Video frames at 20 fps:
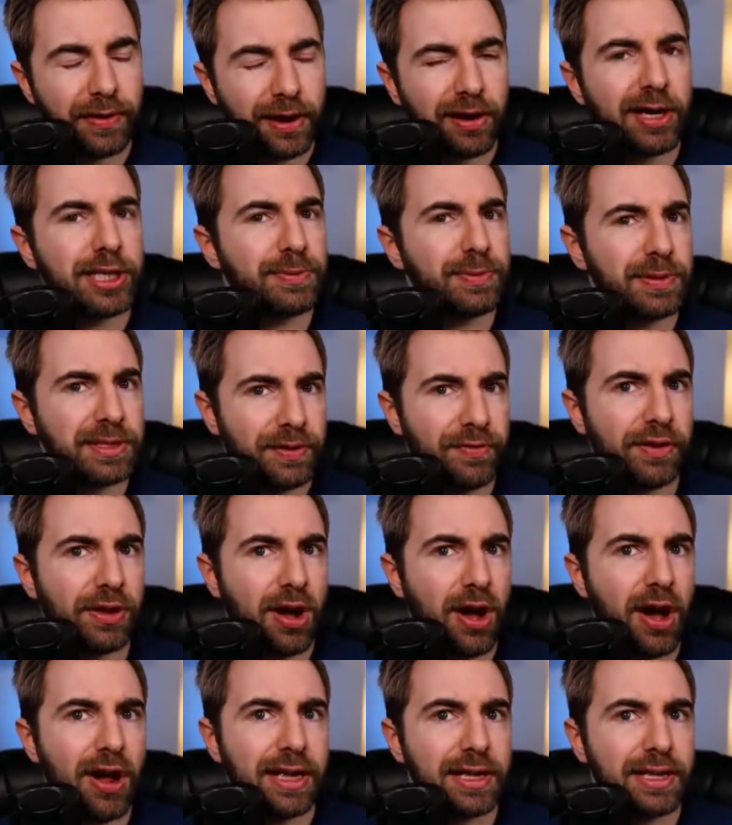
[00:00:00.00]
a very
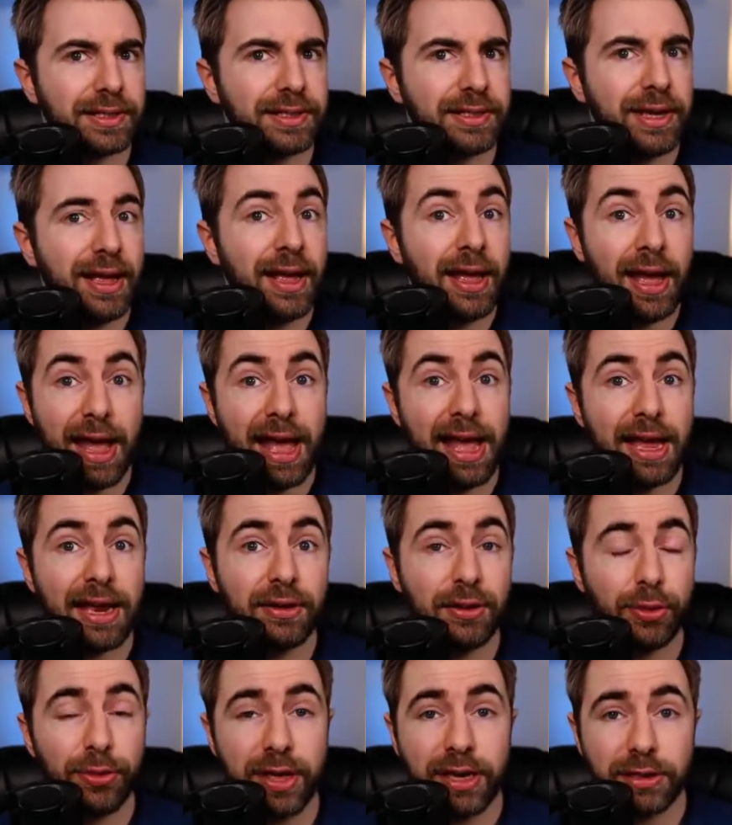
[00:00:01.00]
specific audience. And